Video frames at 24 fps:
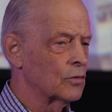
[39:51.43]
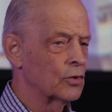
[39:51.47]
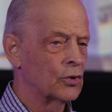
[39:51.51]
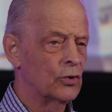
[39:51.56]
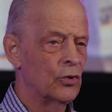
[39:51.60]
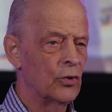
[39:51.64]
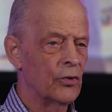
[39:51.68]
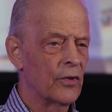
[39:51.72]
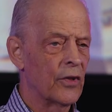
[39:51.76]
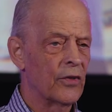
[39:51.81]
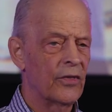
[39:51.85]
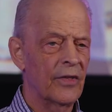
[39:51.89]

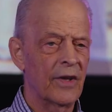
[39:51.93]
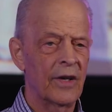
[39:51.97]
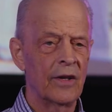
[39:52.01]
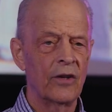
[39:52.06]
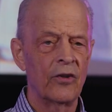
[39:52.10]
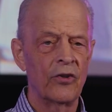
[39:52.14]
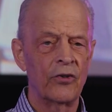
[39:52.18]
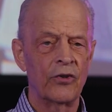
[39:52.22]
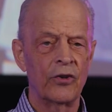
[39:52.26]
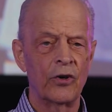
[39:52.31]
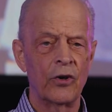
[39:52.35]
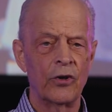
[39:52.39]
do the
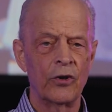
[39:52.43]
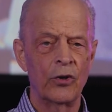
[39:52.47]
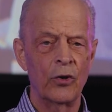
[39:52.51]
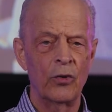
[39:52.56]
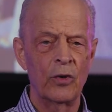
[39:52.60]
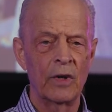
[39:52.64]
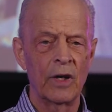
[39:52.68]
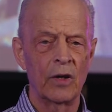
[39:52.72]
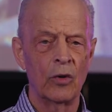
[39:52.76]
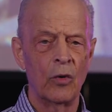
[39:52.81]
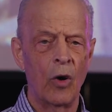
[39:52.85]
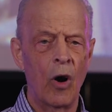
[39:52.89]
things you're
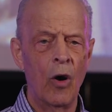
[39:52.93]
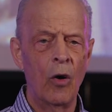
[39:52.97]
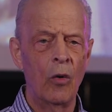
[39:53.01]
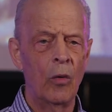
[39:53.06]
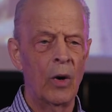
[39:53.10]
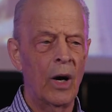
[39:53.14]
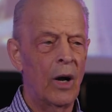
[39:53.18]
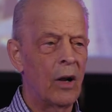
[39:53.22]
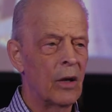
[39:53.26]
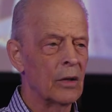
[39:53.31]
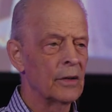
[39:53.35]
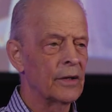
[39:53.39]
doing. Oh,
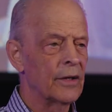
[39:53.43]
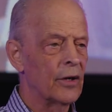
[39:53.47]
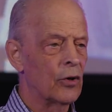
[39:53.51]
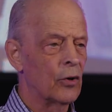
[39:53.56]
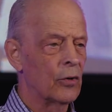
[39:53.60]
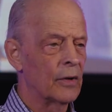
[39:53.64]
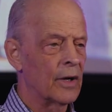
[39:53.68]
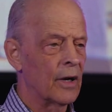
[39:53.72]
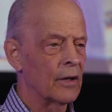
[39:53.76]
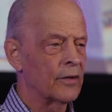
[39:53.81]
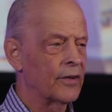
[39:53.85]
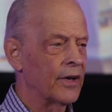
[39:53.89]
well, you
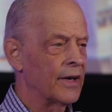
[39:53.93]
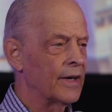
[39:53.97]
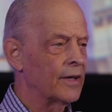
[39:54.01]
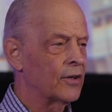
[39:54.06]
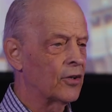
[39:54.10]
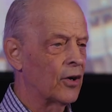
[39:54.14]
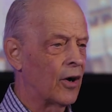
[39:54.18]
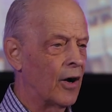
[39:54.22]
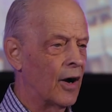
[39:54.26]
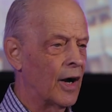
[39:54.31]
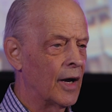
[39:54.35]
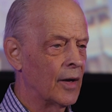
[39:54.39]
know, it'll take
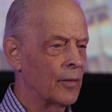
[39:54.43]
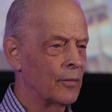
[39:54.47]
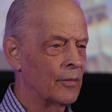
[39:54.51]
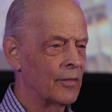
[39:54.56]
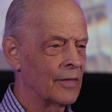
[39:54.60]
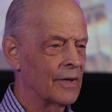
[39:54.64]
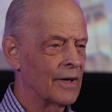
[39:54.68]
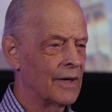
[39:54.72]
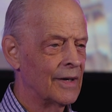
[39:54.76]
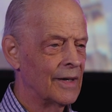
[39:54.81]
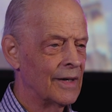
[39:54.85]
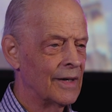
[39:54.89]
time.